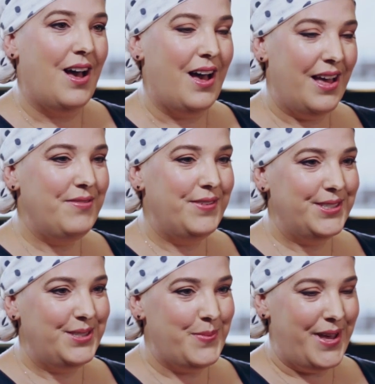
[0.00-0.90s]
I
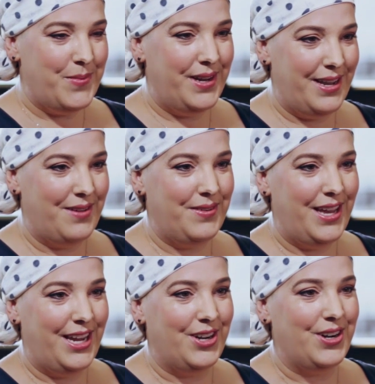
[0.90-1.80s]
first met my
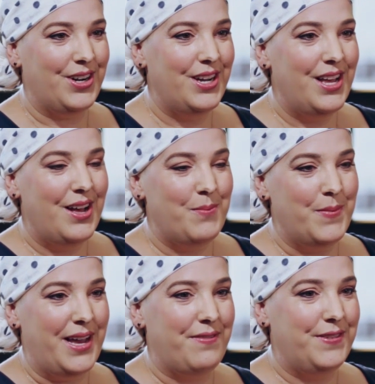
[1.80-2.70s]
navigator
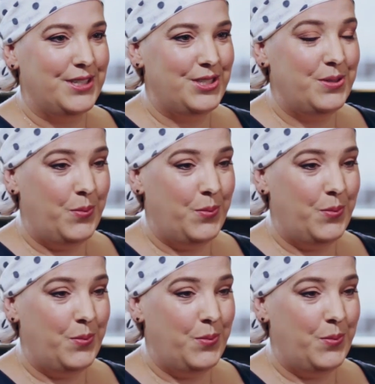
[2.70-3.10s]
my first